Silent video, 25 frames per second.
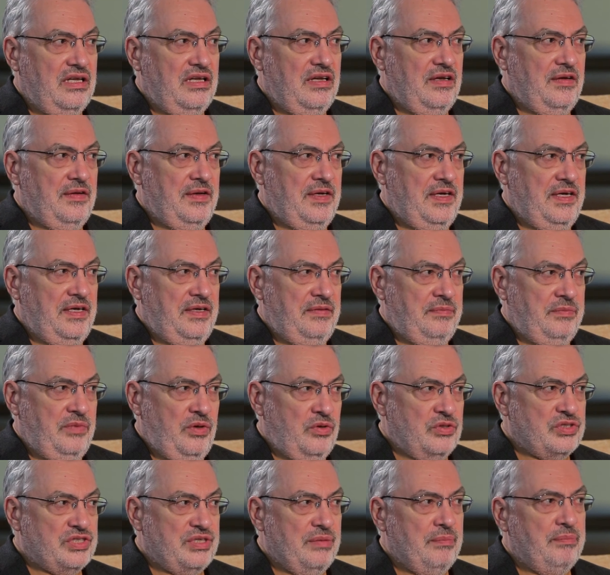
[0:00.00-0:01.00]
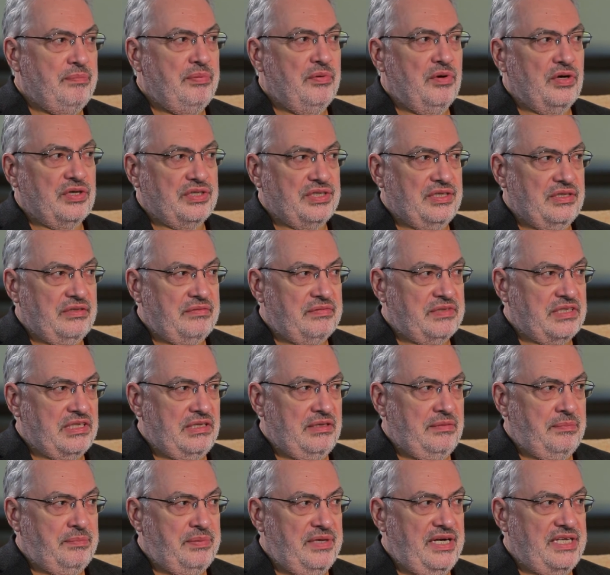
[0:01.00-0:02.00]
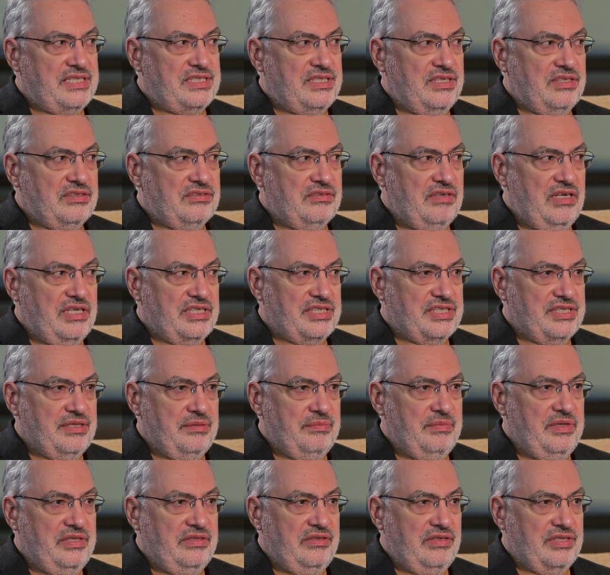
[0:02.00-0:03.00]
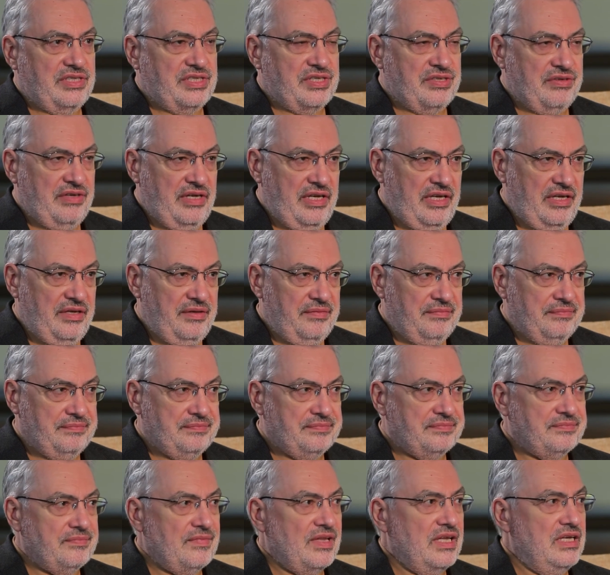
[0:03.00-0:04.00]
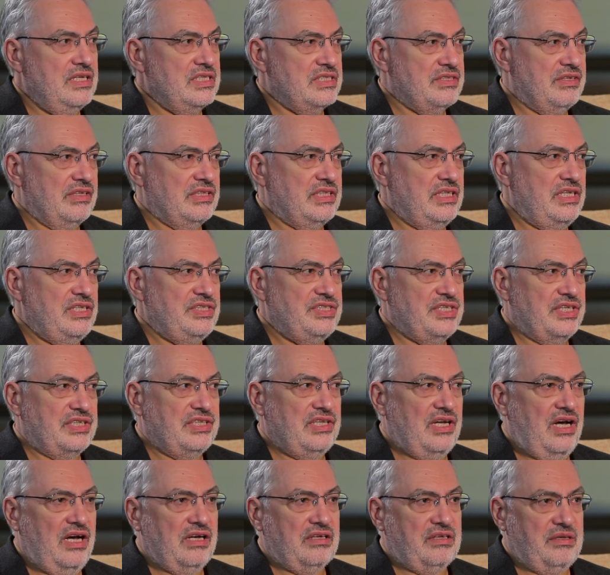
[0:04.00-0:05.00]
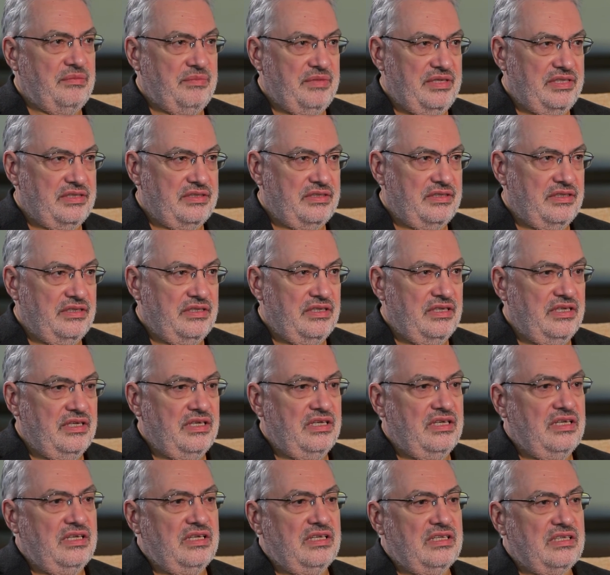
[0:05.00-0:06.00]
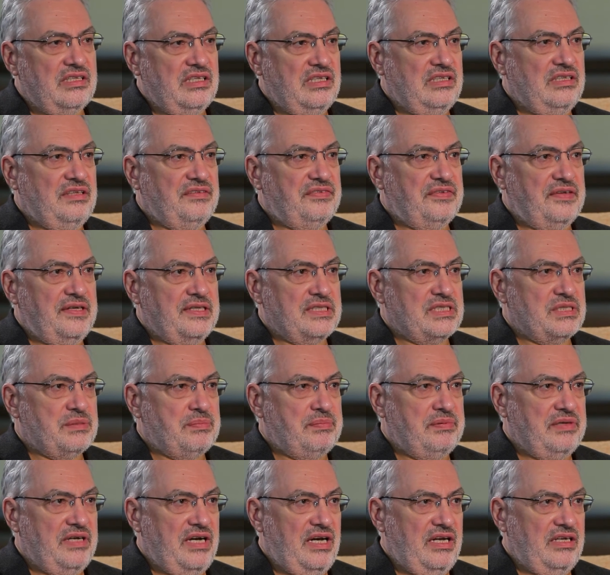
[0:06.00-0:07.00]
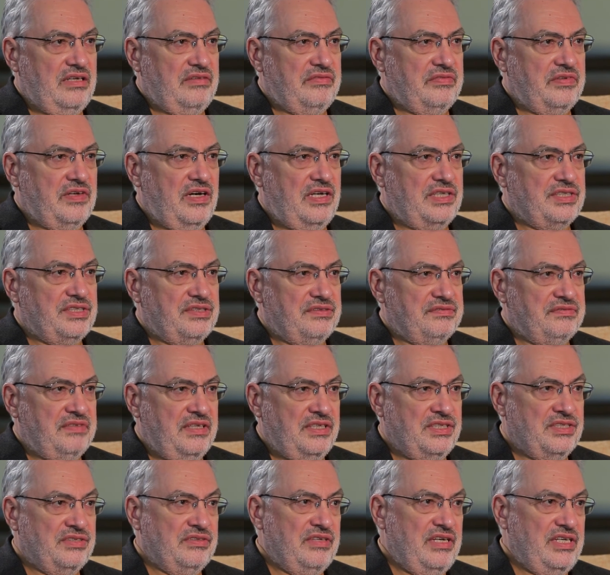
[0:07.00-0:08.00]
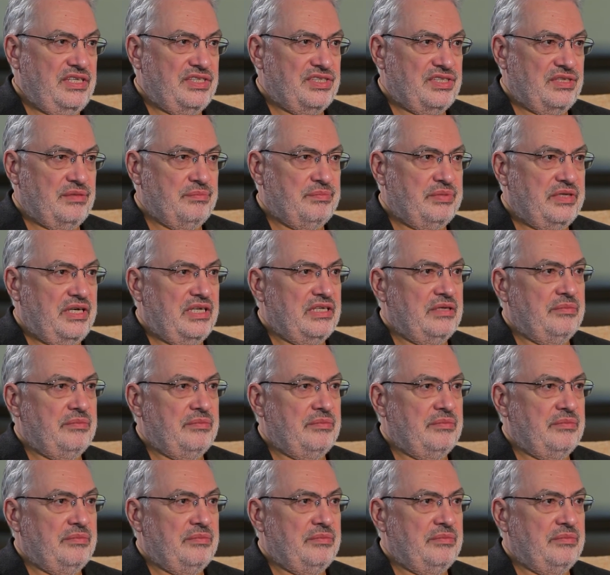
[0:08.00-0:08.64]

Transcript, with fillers: uh, most important uh, present Russian military strategic document, the defense plan of Russian Federation, Plan